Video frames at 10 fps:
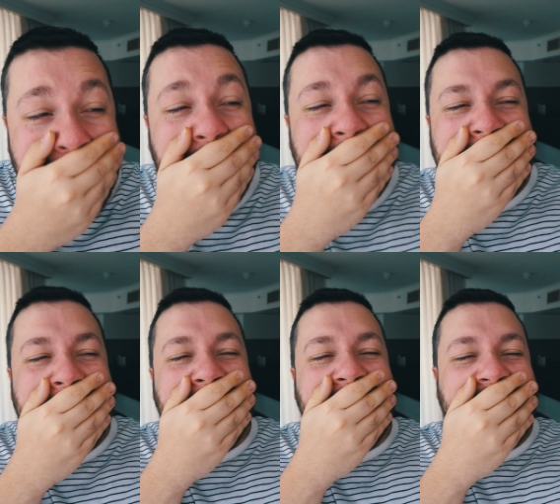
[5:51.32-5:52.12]

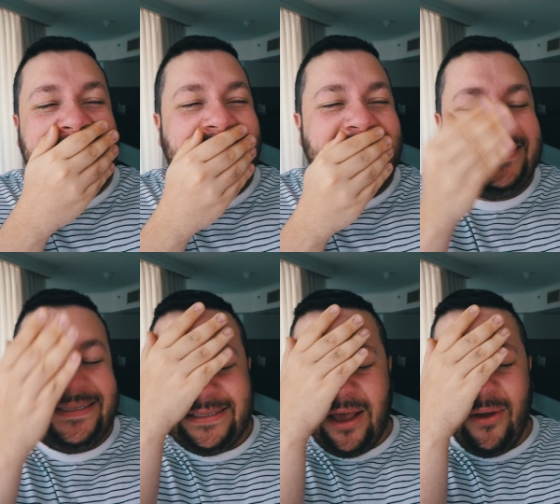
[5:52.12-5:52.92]
Oh, that is
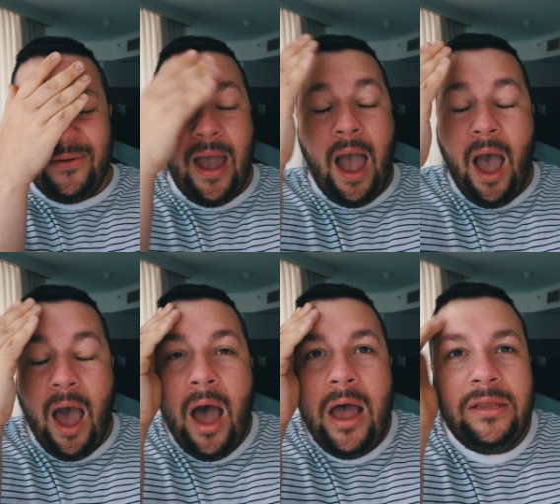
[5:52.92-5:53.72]
so...
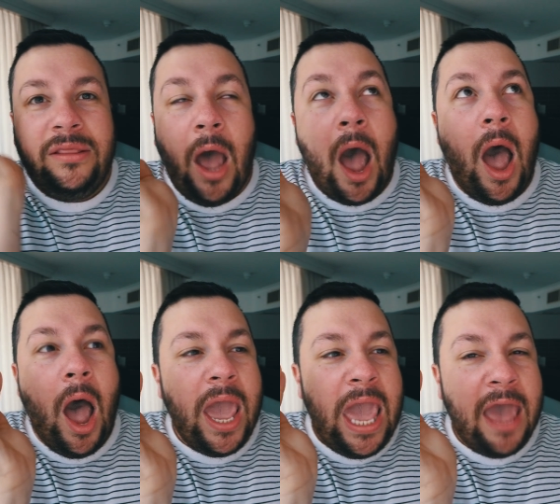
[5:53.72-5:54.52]

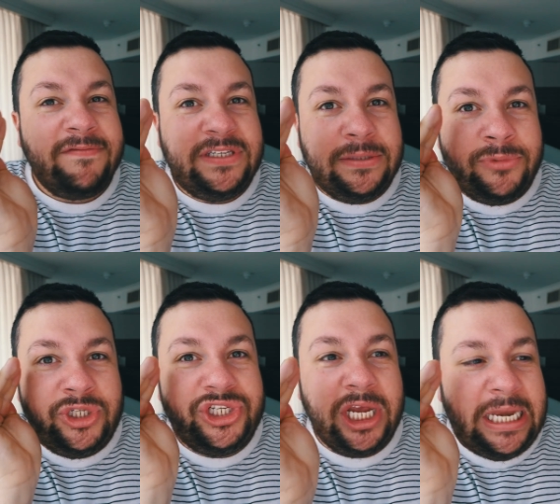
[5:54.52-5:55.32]
I have some
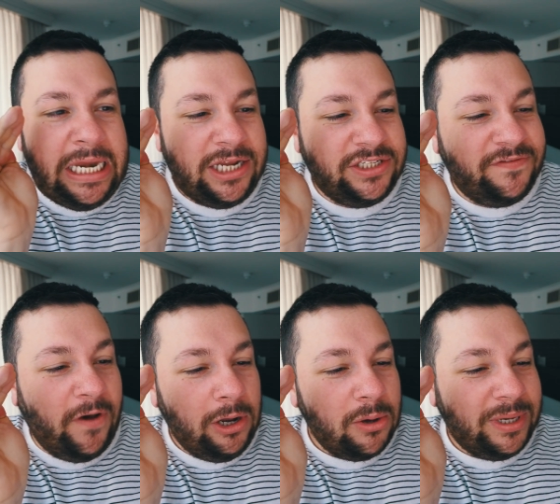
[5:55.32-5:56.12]
genius
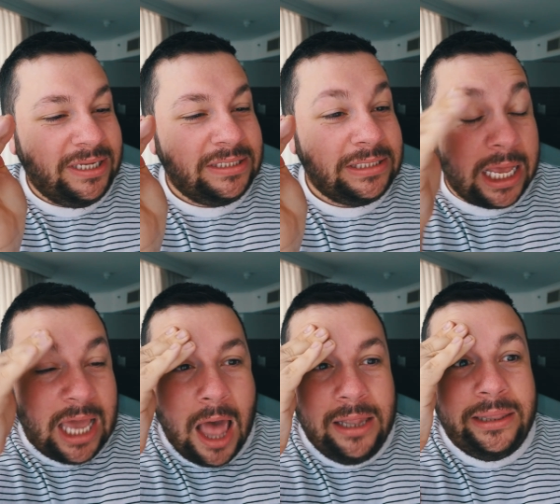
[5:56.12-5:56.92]
followers, like
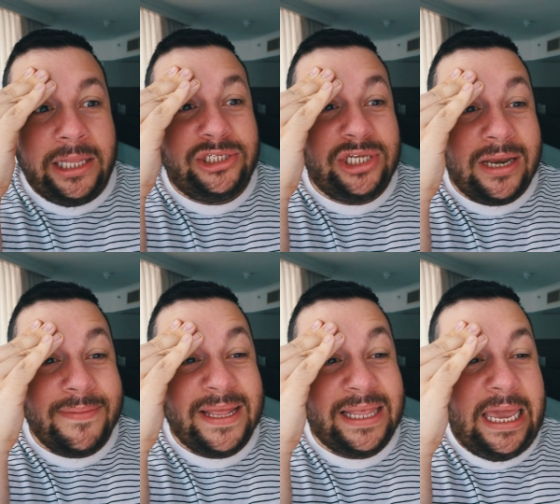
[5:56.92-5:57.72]

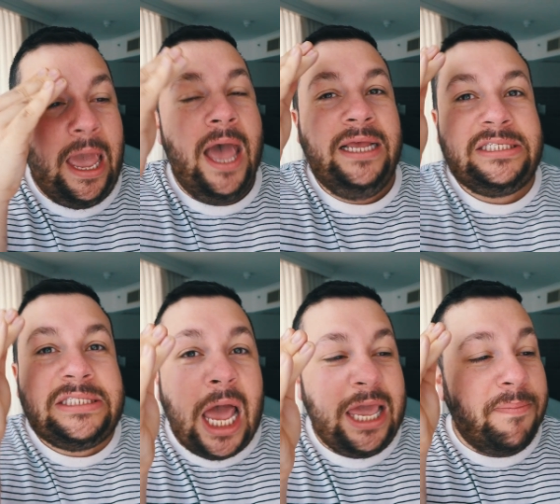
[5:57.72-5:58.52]
legitimately
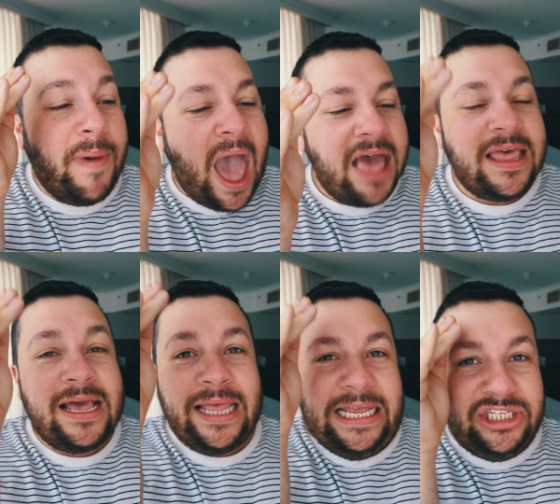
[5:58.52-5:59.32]

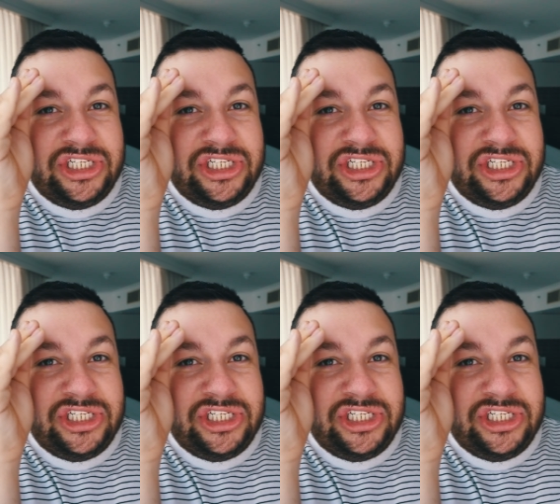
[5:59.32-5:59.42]
psychopathically